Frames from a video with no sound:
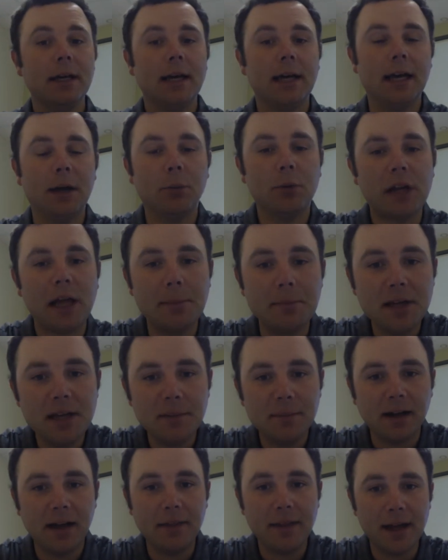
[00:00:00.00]
And what I mean
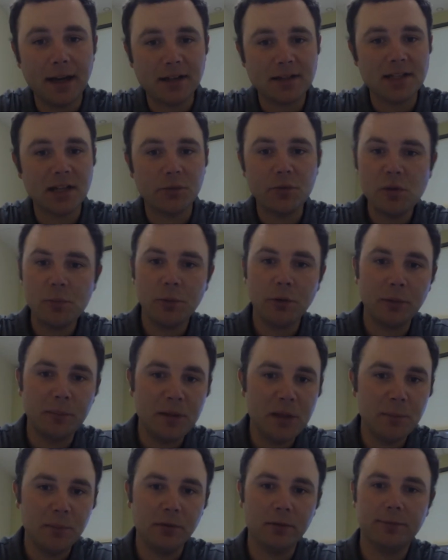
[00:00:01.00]
by that is that we pull
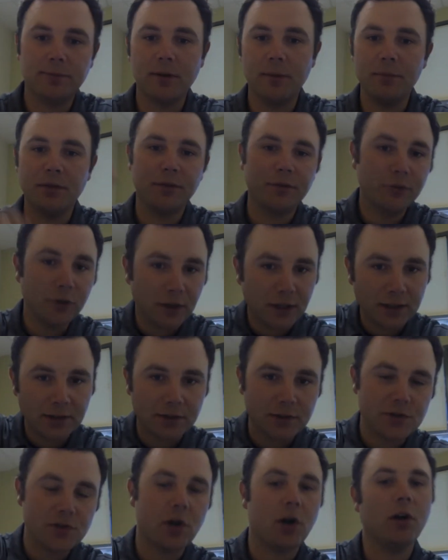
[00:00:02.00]
people from the
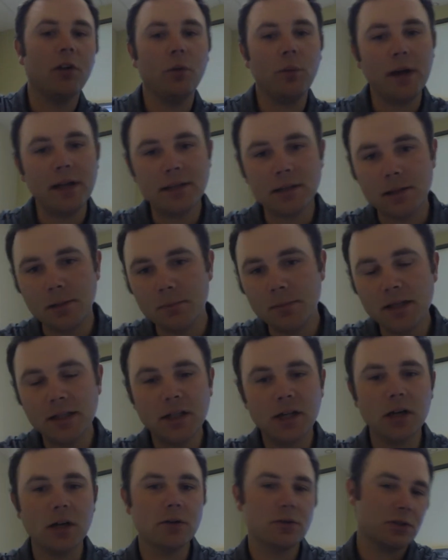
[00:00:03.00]
foothills all the way to the
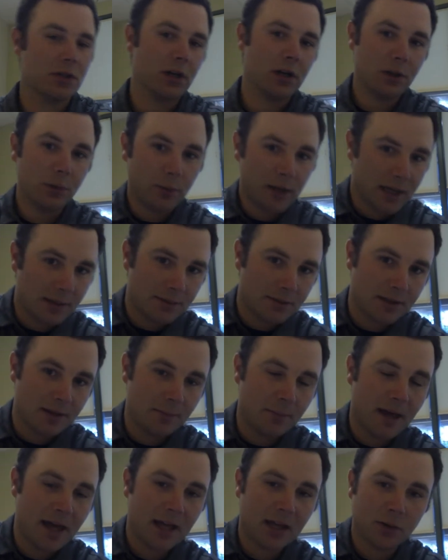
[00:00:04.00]
mid-coast, all the way up to the
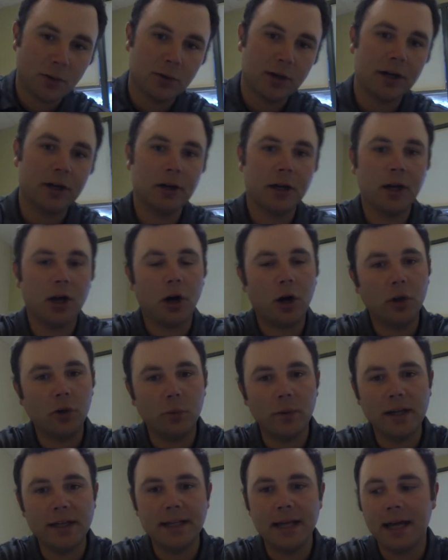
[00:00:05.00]
Bangor area, all the
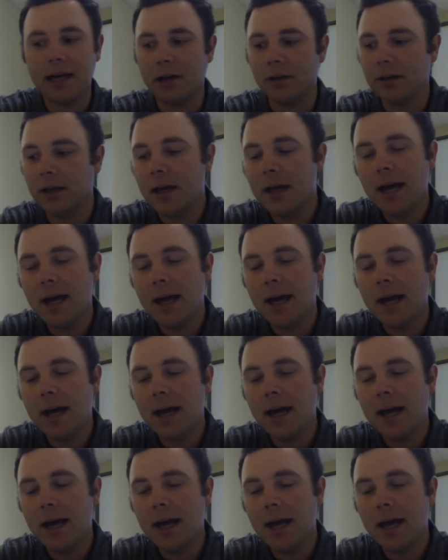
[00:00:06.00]
way down